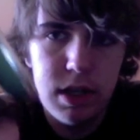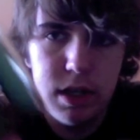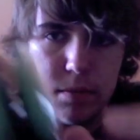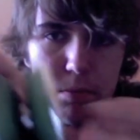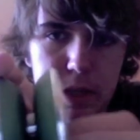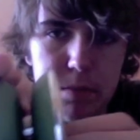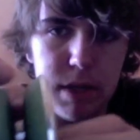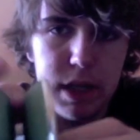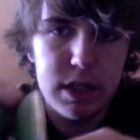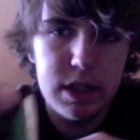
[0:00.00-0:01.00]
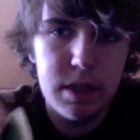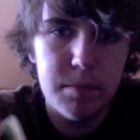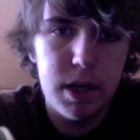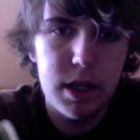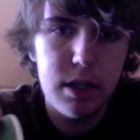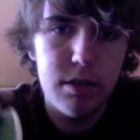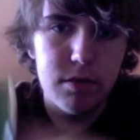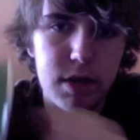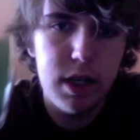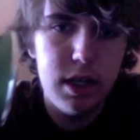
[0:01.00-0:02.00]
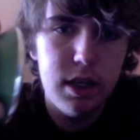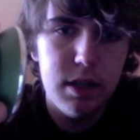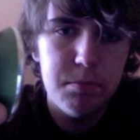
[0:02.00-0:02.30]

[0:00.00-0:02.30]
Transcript: and bead blasted the body green.